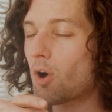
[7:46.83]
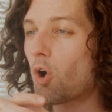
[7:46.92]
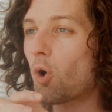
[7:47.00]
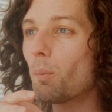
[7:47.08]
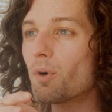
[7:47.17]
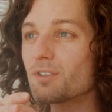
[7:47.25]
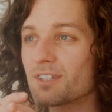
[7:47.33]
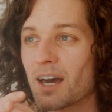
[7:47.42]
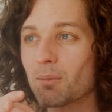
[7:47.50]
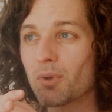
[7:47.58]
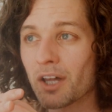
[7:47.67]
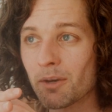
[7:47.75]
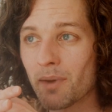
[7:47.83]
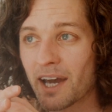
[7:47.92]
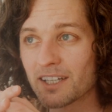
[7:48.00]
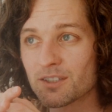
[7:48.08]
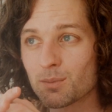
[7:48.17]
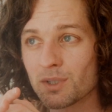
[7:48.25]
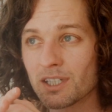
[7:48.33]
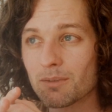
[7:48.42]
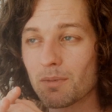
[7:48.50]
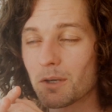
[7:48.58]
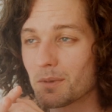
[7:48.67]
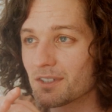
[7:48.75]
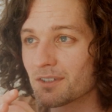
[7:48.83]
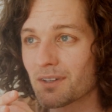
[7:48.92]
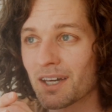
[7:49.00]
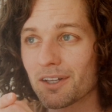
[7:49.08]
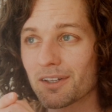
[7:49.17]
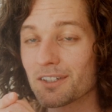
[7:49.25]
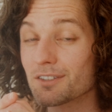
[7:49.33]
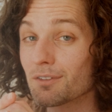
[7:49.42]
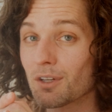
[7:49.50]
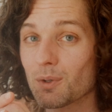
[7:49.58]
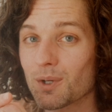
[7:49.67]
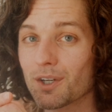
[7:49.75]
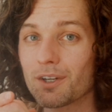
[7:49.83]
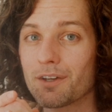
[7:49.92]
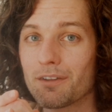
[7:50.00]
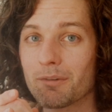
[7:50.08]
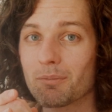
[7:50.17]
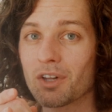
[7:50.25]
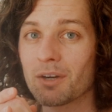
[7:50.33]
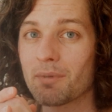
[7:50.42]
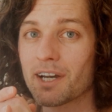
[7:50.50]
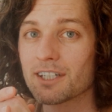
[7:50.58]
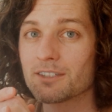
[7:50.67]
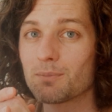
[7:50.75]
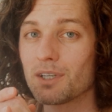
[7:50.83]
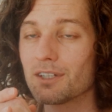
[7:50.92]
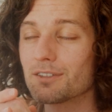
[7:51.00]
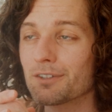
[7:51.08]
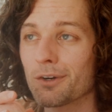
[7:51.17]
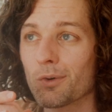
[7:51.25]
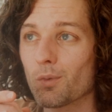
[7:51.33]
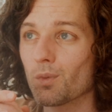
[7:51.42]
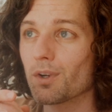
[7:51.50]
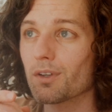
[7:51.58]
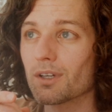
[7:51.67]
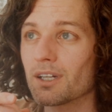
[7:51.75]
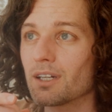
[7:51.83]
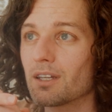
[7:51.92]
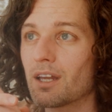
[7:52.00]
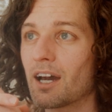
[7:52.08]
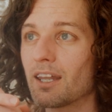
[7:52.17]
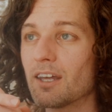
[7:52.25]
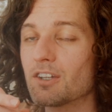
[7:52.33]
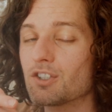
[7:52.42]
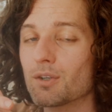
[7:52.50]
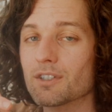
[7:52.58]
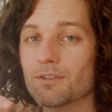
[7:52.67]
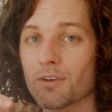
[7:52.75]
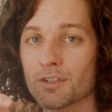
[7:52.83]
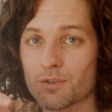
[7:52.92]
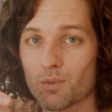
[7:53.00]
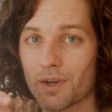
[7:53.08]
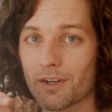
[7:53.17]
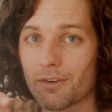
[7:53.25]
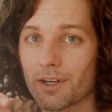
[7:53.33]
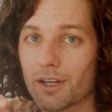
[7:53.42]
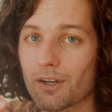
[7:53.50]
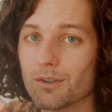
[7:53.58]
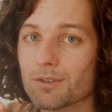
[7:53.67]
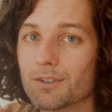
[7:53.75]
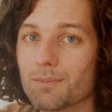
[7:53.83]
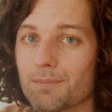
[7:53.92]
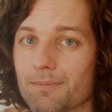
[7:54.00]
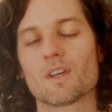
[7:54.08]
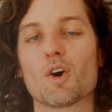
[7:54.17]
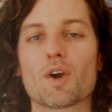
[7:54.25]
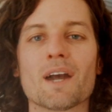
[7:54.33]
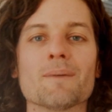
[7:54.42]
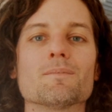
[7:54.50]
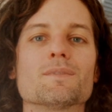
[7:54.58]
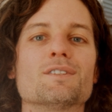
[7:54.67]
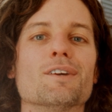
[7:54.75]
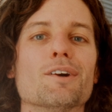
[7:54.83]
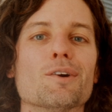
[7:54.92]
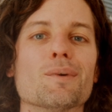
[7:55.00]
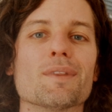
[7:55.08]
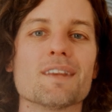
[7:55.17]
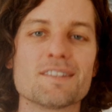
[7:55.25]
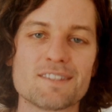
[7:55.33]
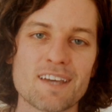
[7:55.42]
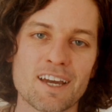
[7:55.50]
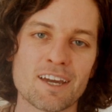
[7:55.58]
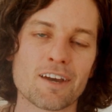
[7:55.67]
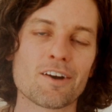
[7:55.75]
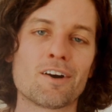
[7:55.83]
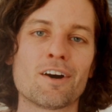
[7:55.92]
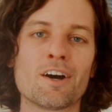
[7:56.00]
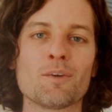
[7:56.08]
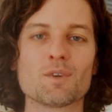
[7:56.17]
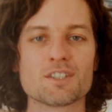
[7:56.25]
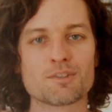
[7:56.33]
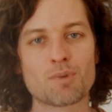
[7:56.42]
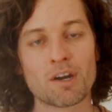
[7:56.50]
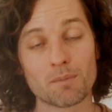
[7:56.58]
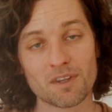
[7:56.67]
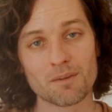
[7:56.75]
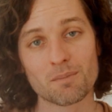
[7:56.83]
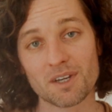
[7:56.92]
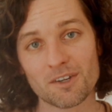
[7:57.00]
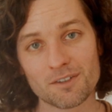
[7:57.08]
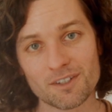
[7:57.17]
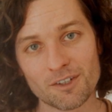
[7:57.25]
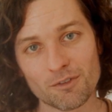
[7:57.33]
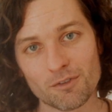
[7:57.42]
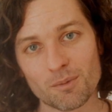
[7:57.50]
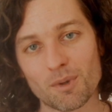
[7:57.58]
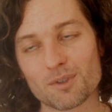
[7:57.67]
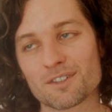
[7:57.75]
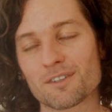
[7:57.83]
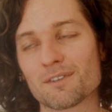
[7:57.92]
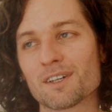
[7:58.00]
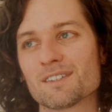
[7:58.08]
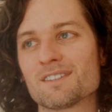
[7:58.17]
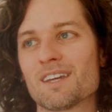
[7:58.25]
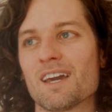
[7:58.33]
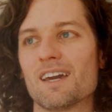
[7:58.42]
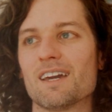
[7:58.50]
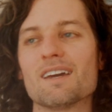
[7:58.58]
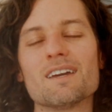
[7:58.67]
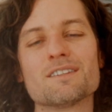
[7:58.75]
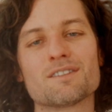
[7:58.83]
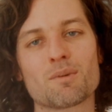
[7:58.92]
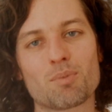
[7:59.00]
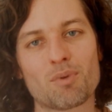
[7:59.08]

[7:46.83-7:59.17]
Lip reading: almost at playback speed, maybe slightly slower than playback speed. So really not an issue as far as rendering goes. Okay, so the second con, which is probably the bigger deal for most of us, is the